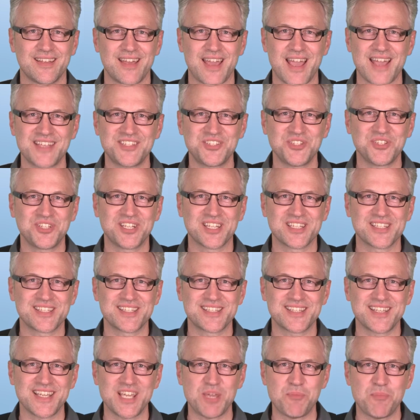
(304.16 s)
As you can
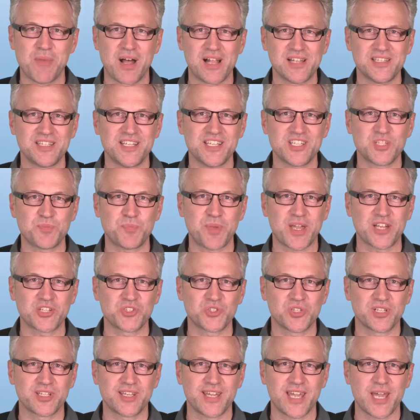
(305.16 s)
see,
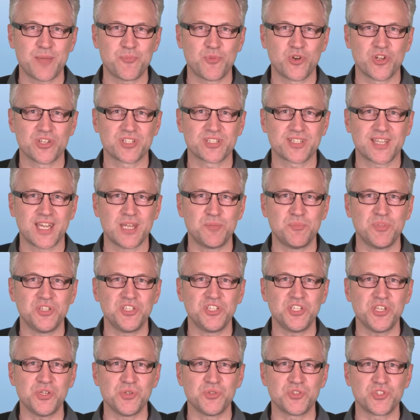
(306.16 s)
multispectral cameras can be
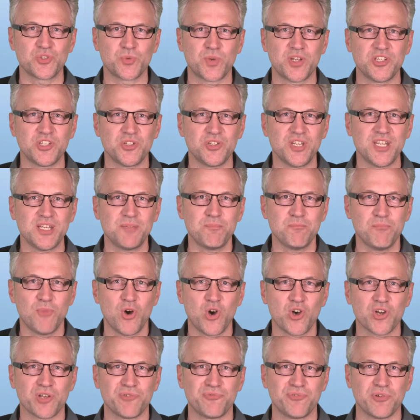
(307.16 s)
used when you need
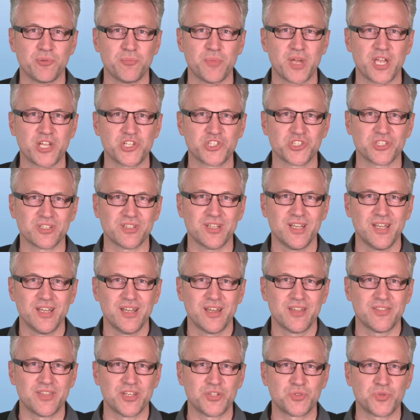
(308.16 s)
more information
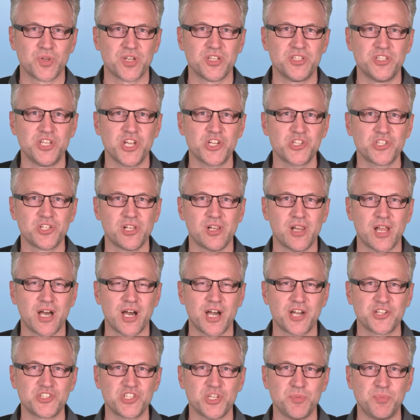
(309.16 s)
than traditional
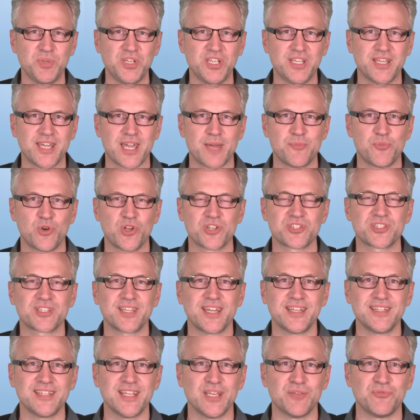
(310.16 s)
RGB cameras
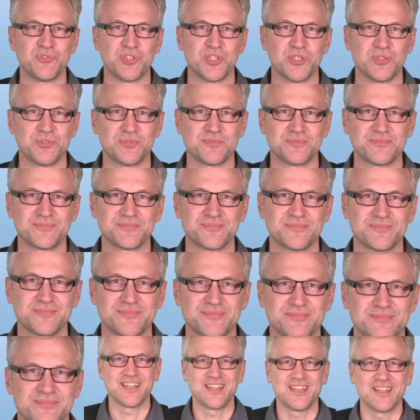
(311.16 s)
can give you.
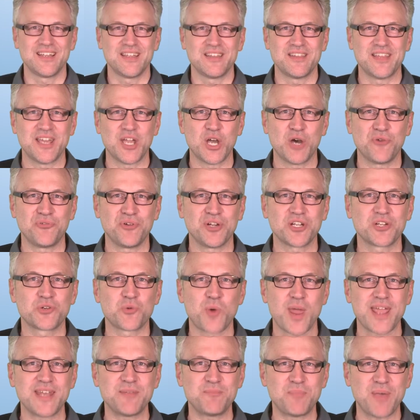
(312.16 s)
They offer
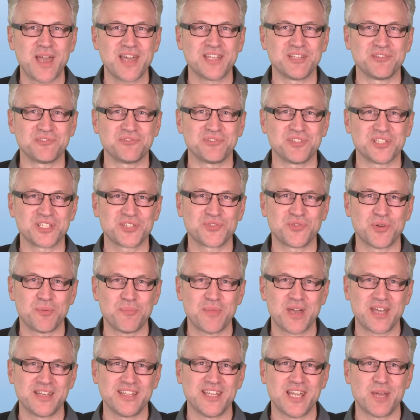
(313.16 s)
great benefits for
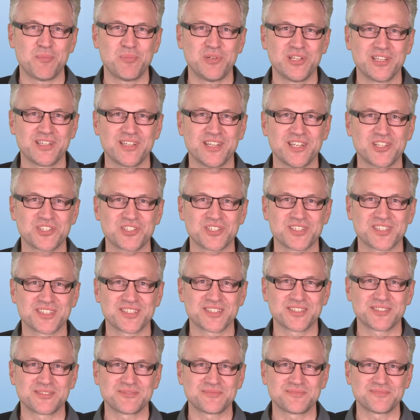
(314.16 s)
many
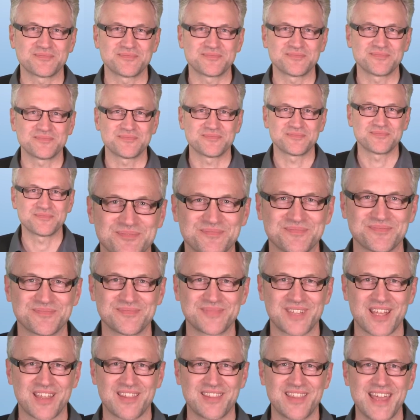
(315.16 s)
applications.
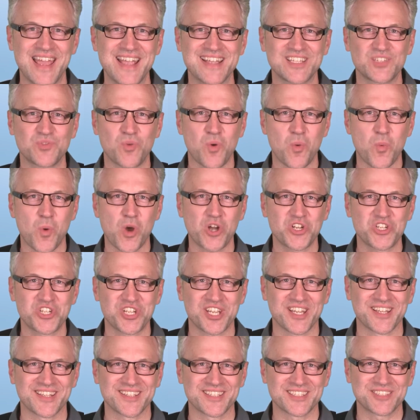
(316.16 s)
Thanks for
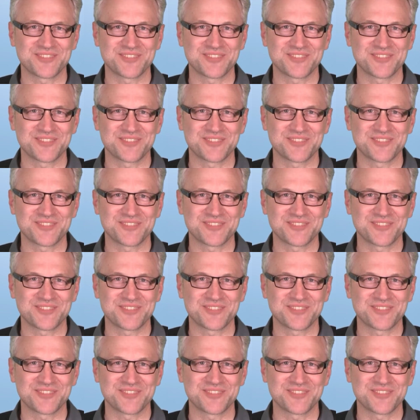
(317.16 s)
watching.